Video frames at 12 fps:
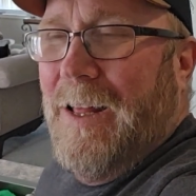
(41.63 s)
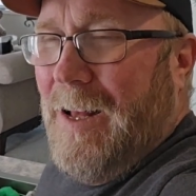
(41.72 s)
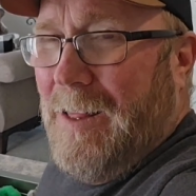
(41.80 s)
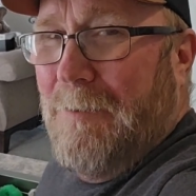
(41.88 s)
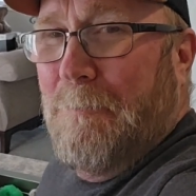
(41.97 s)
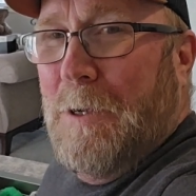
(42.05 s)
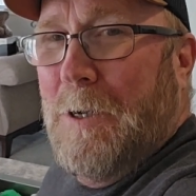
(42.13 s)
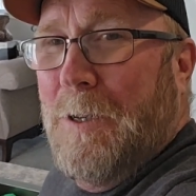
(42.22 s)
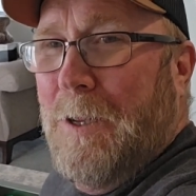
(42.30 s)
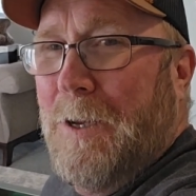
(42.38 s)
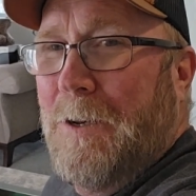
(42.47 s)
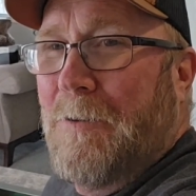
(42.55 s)
That's some
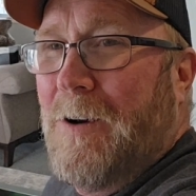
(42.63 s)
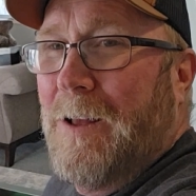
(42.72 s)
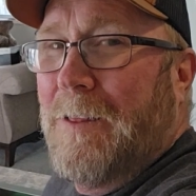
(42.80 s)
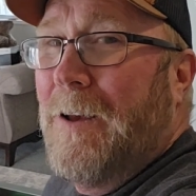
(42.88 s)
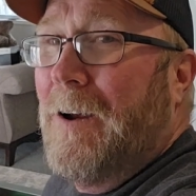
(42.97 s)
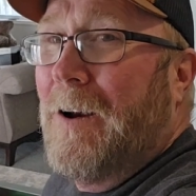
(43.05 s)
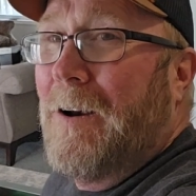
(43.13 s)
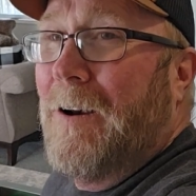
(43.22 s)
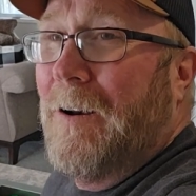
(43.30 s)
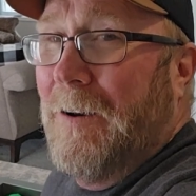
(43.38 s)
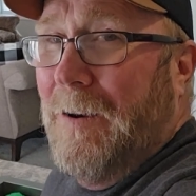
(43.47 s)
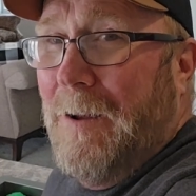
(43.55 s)
good eating right there.
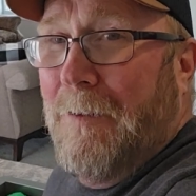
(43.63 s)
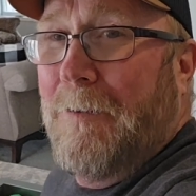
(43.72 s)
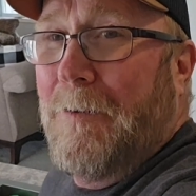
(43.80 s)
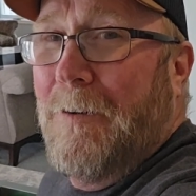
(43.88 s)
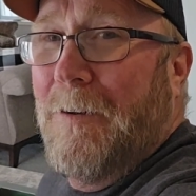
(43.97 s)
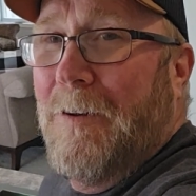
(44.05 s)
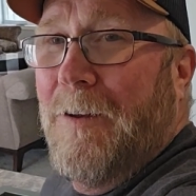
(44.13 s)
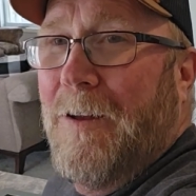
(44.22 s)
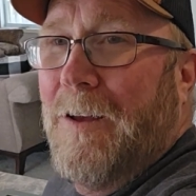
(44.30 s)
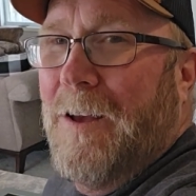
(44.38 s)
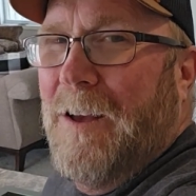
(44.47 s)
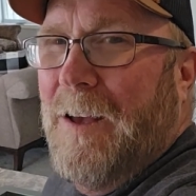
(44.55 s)
Yes, sir.
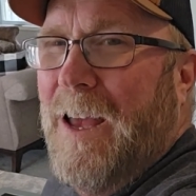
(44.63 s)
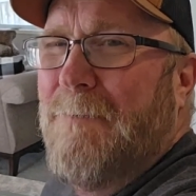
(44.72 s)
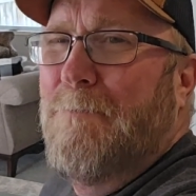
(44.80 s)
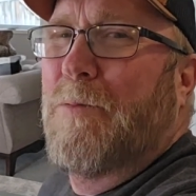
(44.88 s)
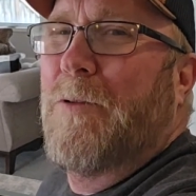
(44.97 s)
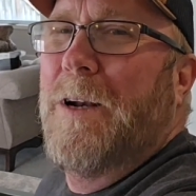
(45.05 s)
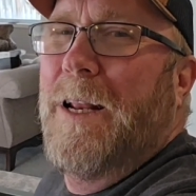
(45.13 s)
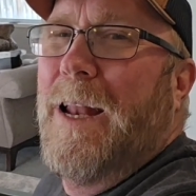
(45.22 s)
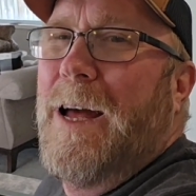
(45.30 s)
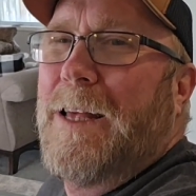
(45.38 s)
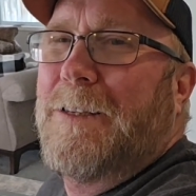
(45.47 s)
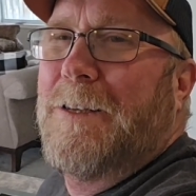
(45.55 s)
Even Pretty
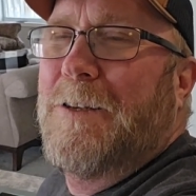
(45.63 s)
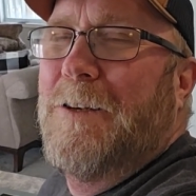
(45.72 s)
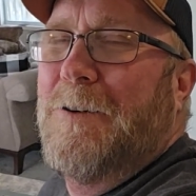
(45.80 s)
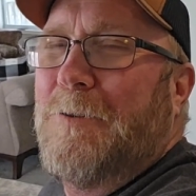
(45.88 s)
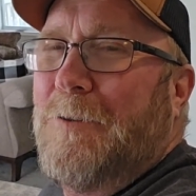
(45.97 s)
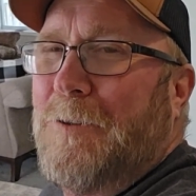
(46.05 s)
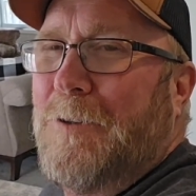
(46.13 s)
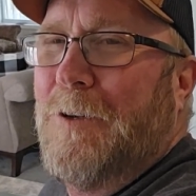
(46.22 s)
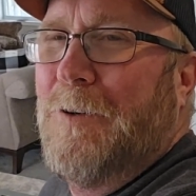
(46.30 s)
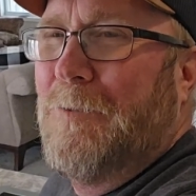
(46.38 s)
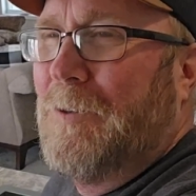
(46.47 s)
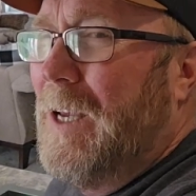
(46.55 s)
likes the
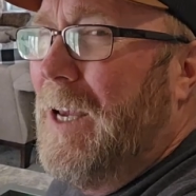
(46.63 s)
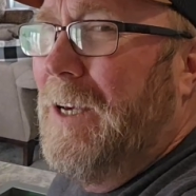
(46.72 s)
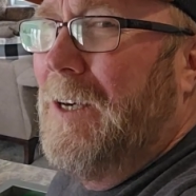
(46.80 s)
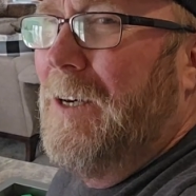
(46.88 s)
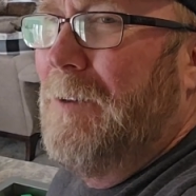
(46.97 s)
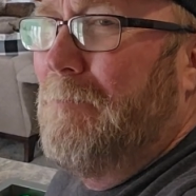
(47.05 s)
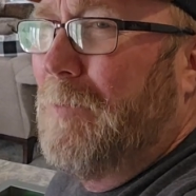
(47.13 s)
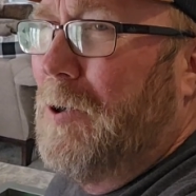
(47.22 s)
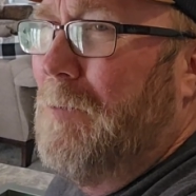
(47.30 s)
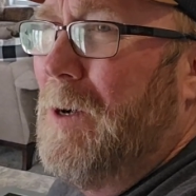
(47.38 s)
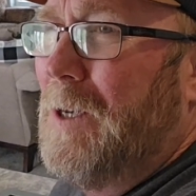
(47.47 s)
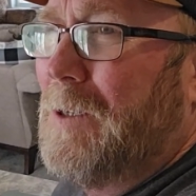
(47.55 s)
stew. She ain't good
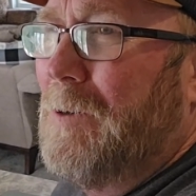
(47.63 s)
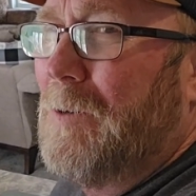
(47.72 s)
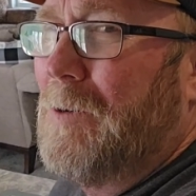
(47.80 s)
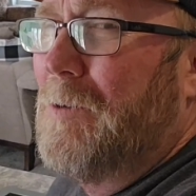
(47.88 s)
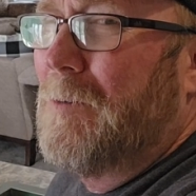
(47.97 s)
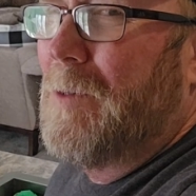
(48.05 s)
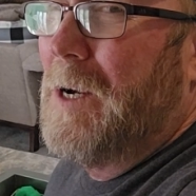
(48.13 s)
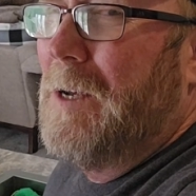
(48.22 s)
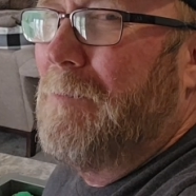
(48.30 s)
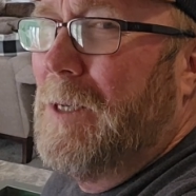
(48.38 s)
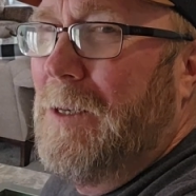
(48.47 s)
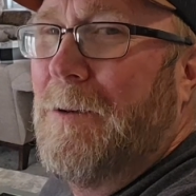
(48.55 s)
too much on
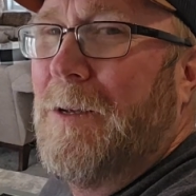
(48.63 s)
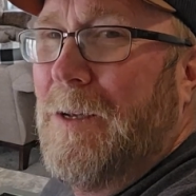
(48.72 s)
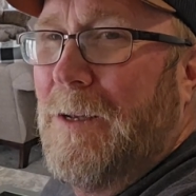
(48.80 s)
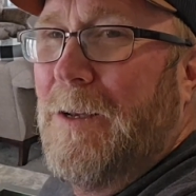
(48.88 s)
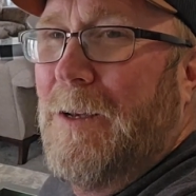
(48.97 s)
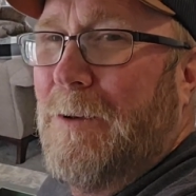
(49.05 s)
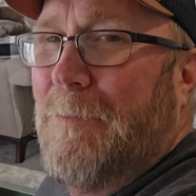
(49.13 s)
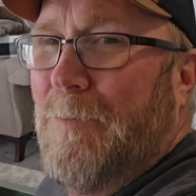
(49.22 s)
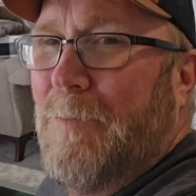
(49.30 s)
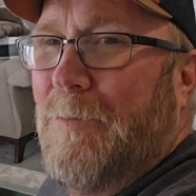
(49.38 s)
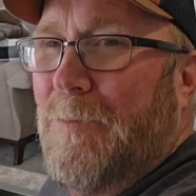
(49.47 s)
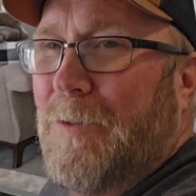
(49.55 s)
cornbread, but
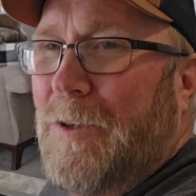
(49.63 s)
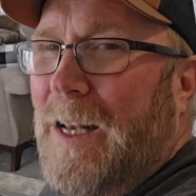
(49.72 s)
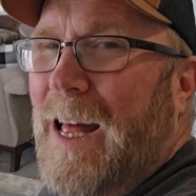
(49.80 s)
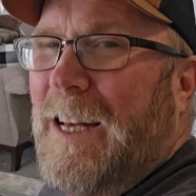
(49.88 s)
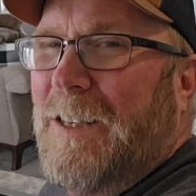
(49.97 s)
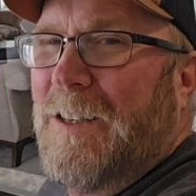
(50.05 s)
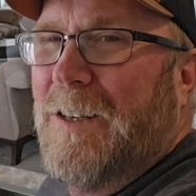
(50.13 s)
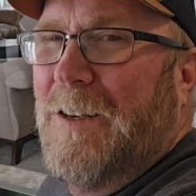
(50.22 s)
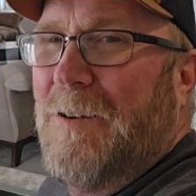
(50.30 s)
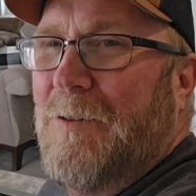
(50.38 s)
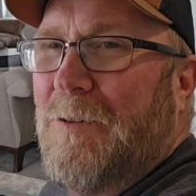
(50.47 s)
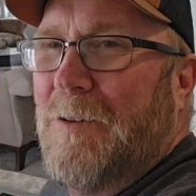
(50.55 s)
she likes
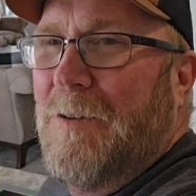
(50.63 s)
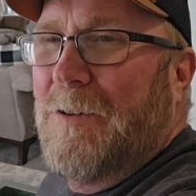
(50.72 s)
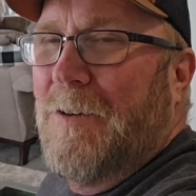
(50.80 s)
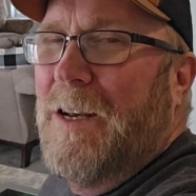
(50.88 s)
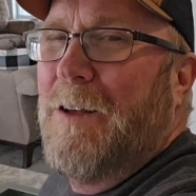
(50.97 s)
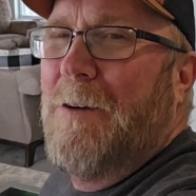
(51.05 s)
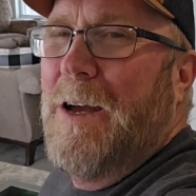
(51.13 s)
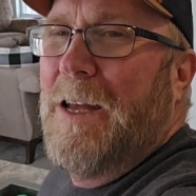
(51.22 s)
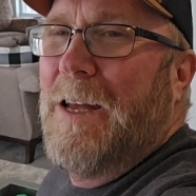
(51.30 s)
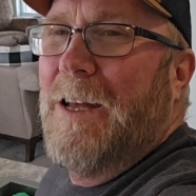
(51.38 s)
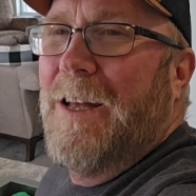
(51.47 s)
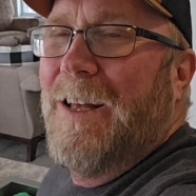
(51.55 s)
stew. So anyway,
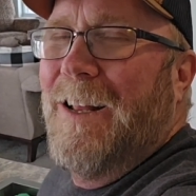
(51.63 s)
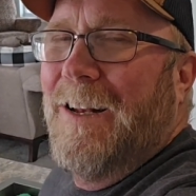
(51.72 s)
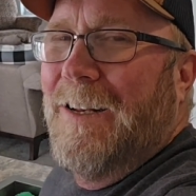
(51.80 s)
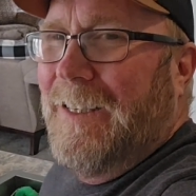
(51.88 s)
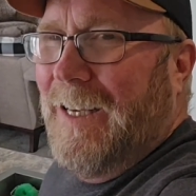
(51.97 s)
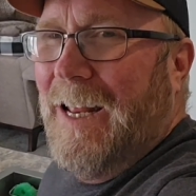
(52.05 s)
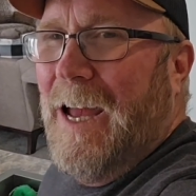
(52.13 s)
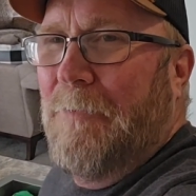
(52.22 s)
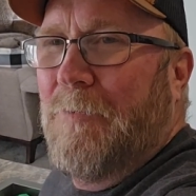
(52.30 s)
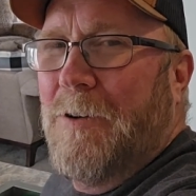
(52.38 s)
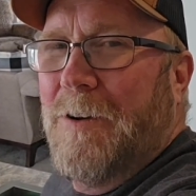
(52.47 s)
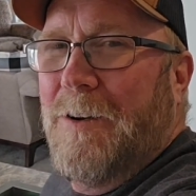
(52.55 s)
let's get
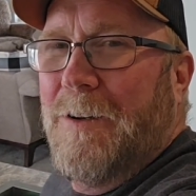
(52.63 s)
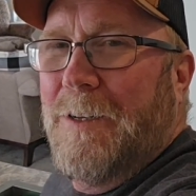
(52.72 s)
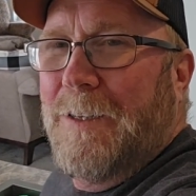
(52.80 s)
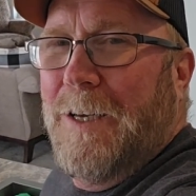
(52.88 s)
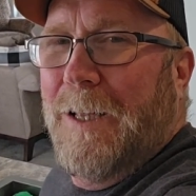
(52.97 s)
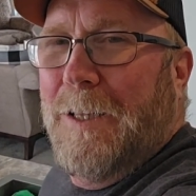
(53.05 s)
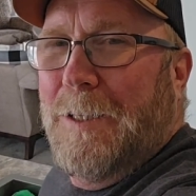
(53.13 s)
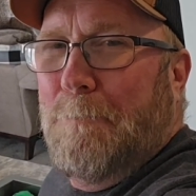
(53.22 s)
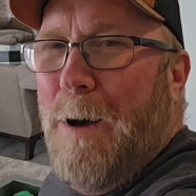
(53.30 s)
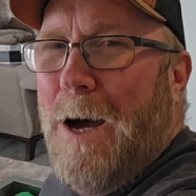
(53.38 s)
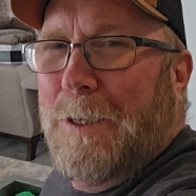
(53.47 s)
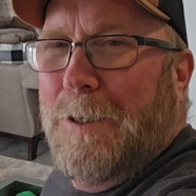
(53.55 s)
after it. Let's get this
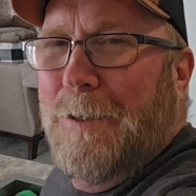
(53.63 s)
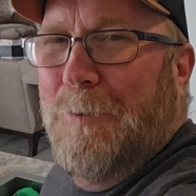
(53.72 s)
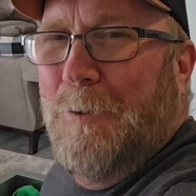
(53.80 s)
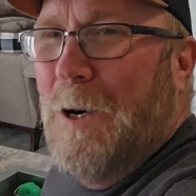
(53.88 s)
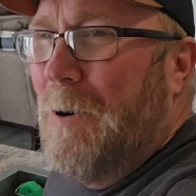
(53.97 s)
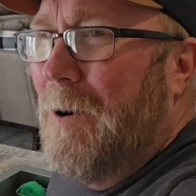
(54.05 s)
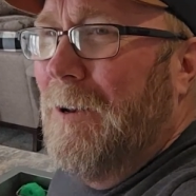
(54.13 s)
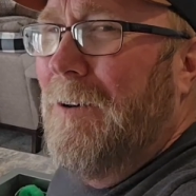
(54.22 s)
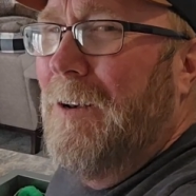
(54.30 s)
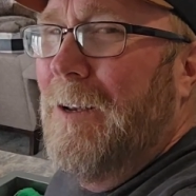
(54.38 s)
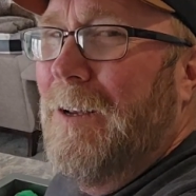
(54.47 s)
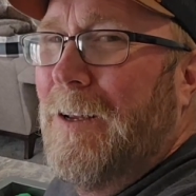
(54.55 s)
pot of stew going
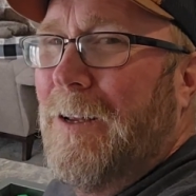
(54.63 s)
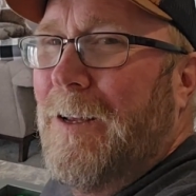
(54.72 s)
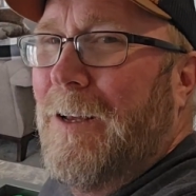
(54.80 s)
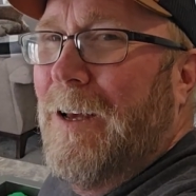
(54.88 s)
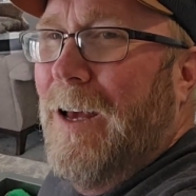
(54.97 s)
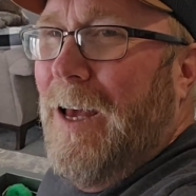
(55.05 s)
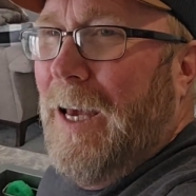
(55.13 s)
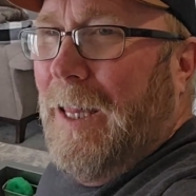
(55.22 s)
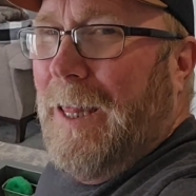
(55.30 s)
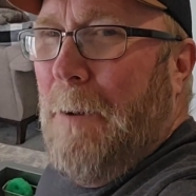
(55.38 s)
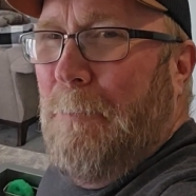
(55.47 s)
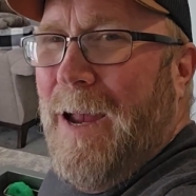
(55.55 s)
and get
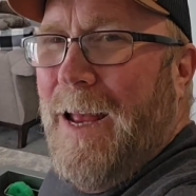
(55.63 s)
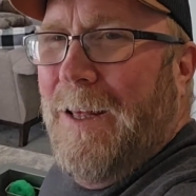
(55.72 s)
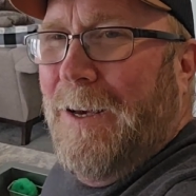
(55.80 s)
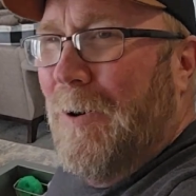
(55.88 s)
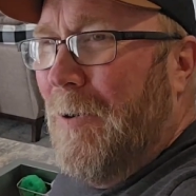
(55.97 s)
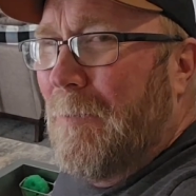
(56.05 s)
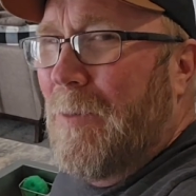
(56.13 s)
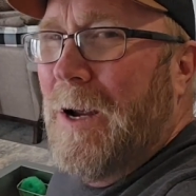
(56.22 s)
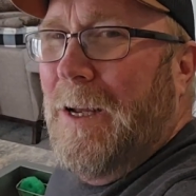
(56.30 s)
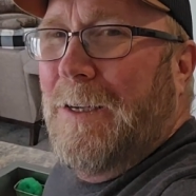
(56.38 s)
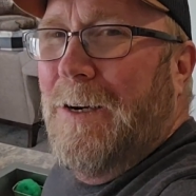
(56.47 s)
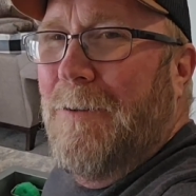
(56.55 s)
that pan of
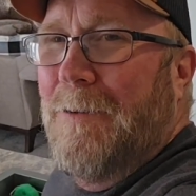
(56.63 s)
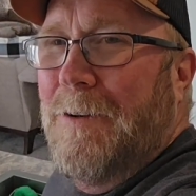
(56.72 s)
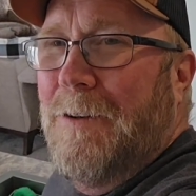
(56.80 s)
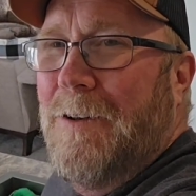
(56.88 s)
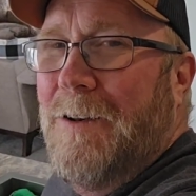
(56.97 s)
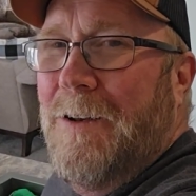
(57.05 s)
cornbread going